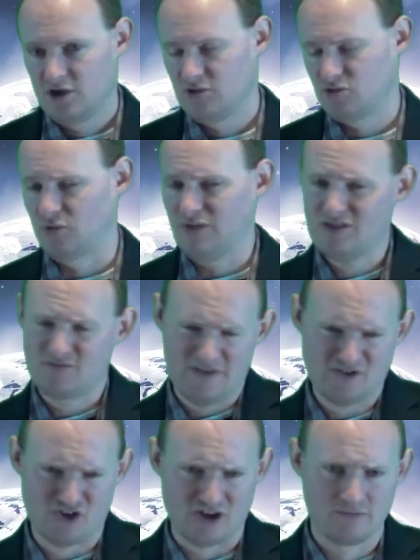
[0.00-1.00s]
So this
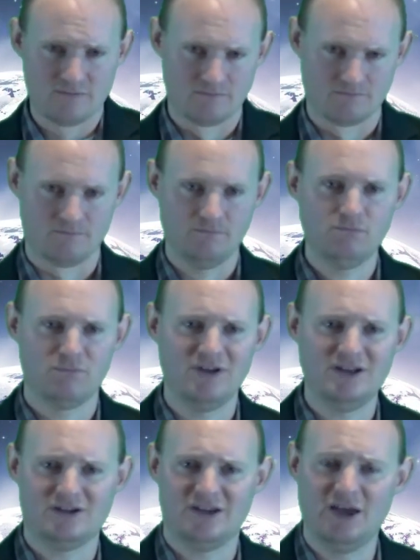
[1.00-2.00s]
vision,
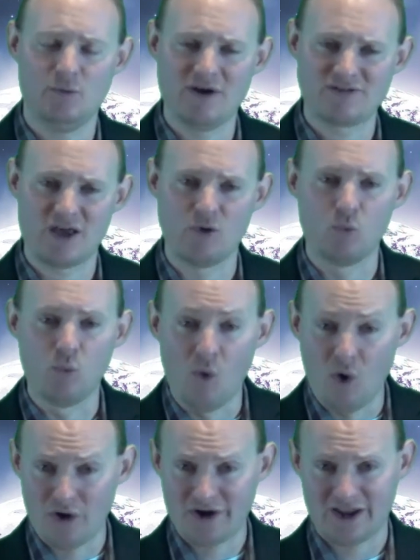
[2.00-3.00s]
it was a
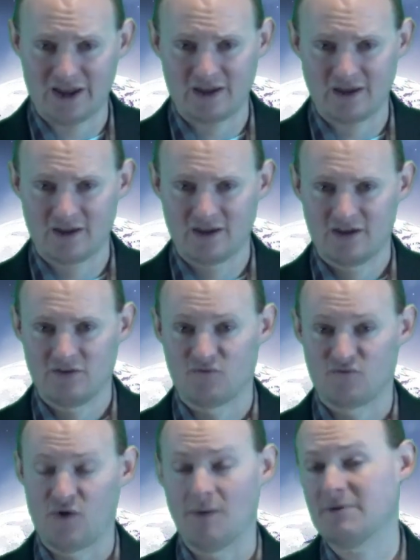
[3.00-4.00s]
warning
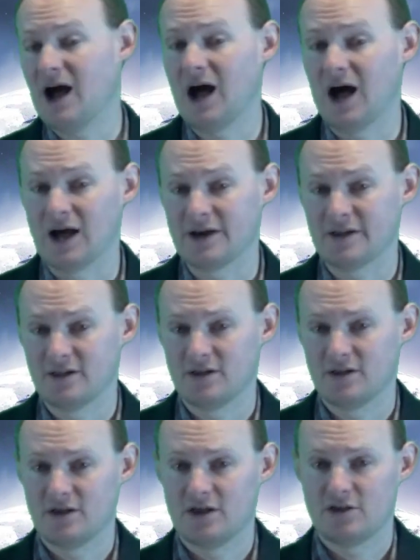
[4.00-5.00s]
from God
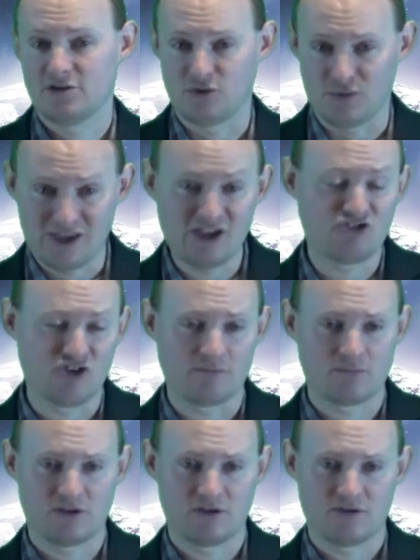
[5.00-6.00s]
to
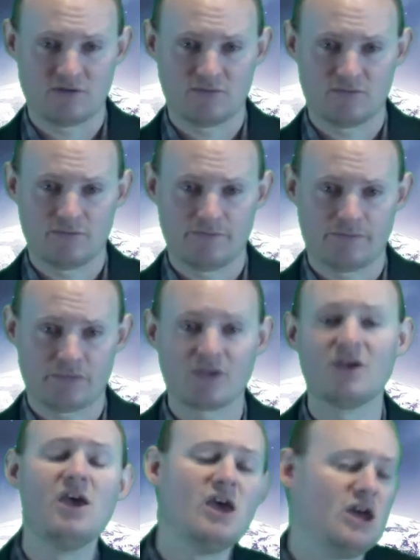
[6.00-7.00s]
Egypt.
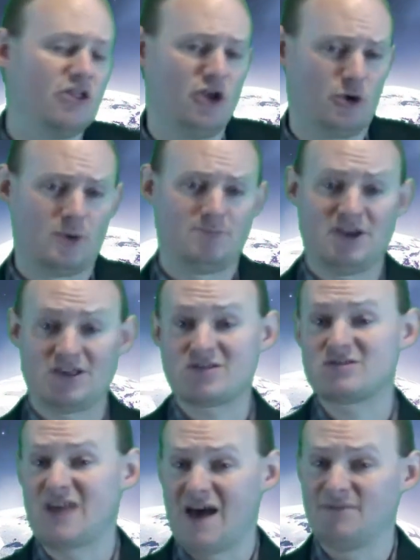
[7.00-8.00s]
There would be
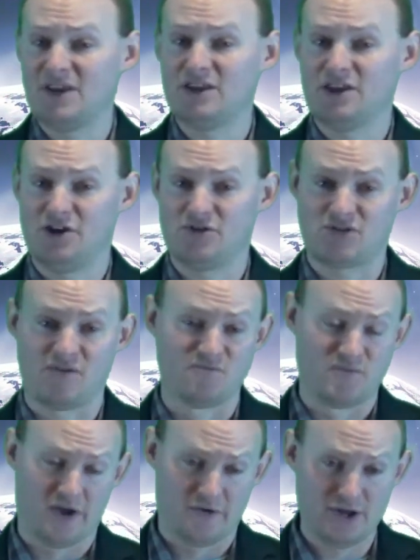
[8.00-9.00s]
seven years of
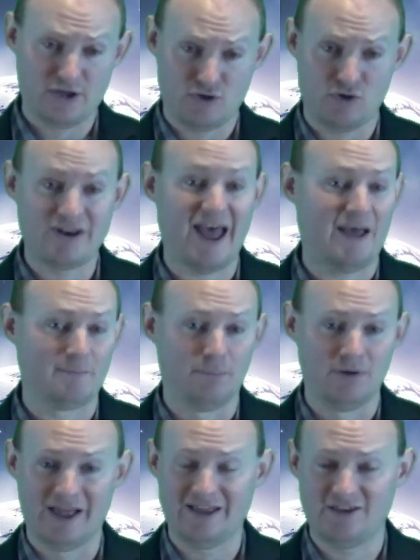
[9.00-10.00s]
very good and
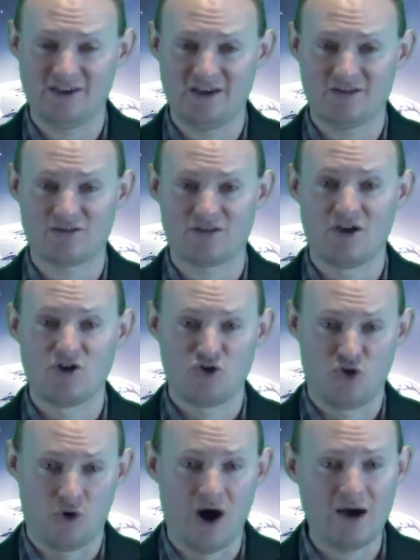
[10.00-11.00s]
plenteous
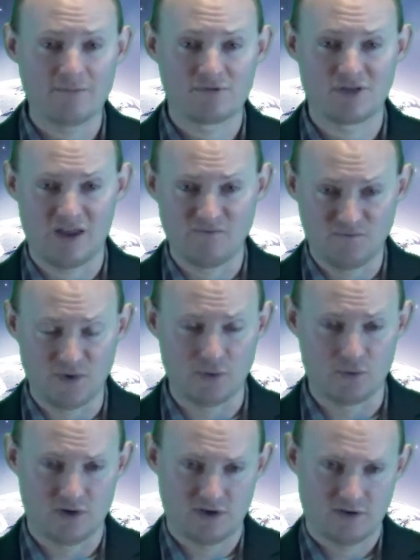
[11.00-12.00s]
crops and
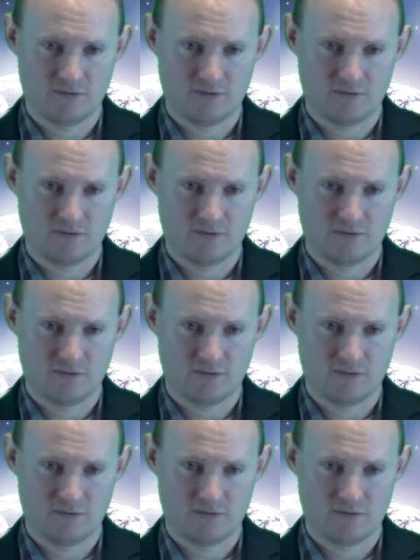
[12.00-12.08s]
food.